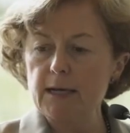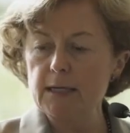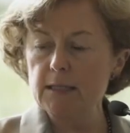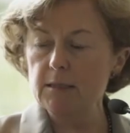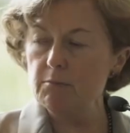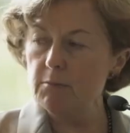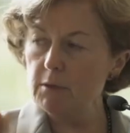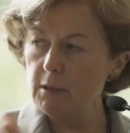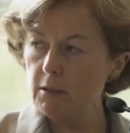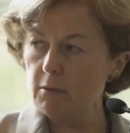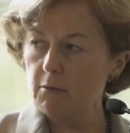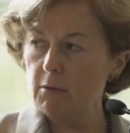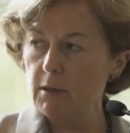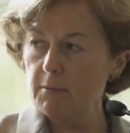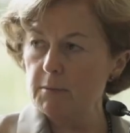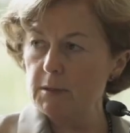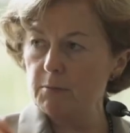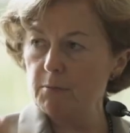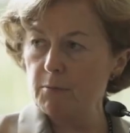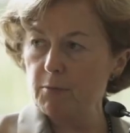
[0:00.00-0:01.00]
as
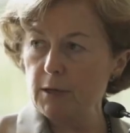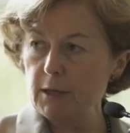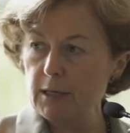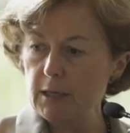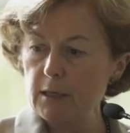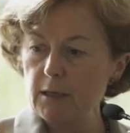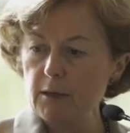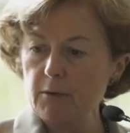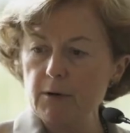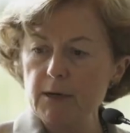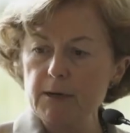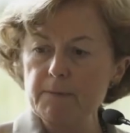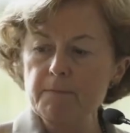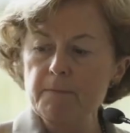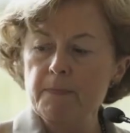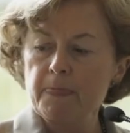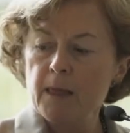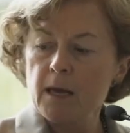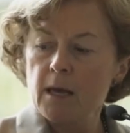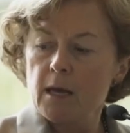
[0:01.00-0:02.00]
milligrams per
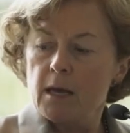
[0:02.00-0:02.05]
kilogram